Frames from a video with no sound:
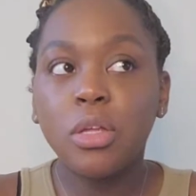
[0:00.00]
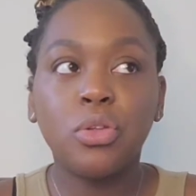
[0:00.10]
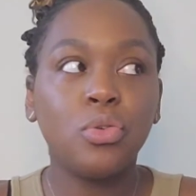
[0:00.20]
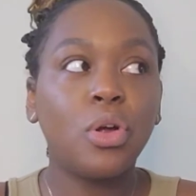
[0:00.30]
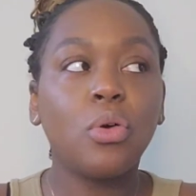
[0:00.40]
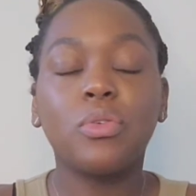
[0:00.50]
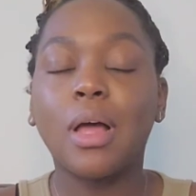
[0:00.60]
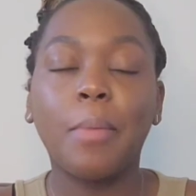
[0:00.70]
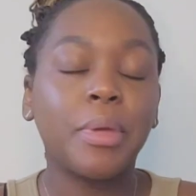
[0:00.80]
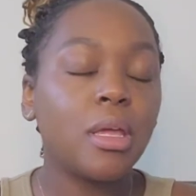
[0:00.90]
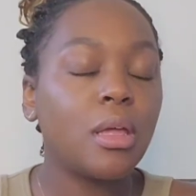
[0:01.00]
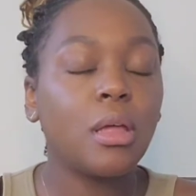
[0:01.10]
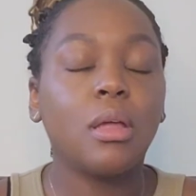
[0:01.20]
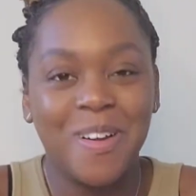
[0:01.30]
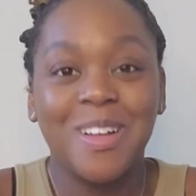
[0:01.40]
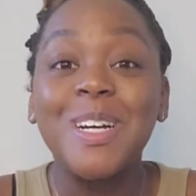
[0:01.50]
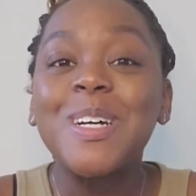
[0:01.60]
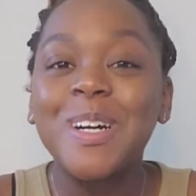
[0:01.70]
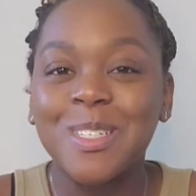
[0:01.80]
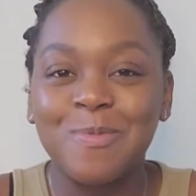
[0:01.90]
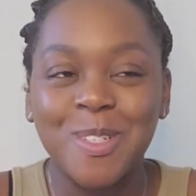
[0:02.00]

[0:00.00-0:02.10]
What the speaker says: good customer